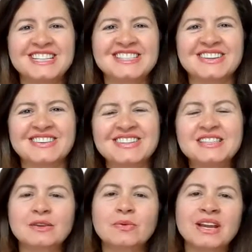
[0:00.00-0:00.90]
So
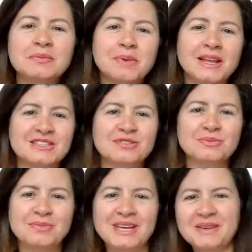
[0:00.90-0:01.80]
it's a great place to
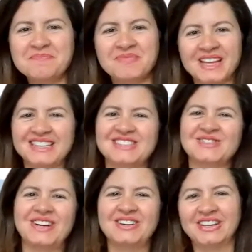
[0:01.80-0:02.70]
be. It's
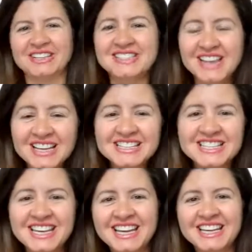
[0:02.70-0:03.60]
very
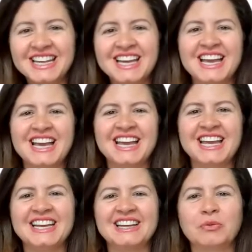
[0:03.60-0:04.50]
exciting,
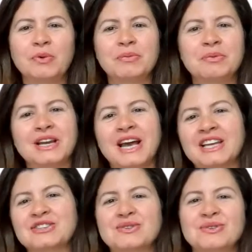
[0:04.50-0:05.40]
and we would
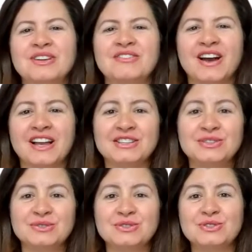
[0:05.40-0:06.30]
like to invite
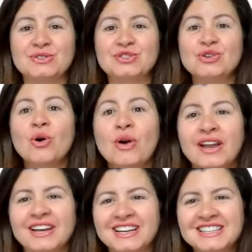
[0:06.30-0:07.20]
you to
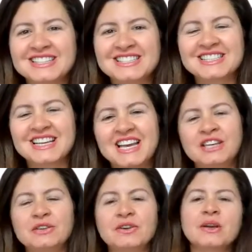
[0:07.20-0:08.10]
join us.
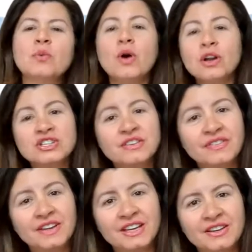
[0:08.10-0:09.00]
You can watch a
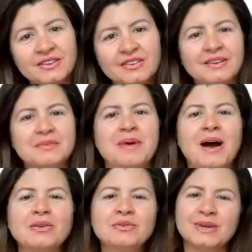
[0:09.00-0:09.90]
video
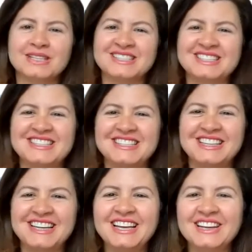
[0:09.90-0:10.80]
about Western
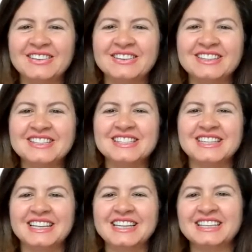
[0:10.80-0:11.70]
Sydney on this
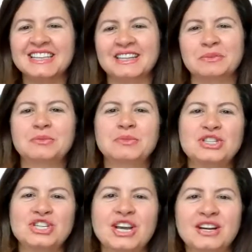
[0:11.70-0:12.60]
link that will be
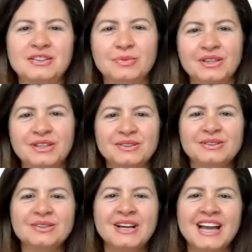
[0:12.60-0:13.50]
shared with
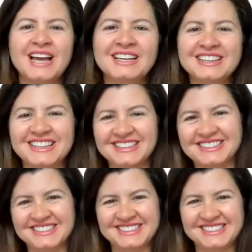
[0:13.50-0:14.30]
you at a later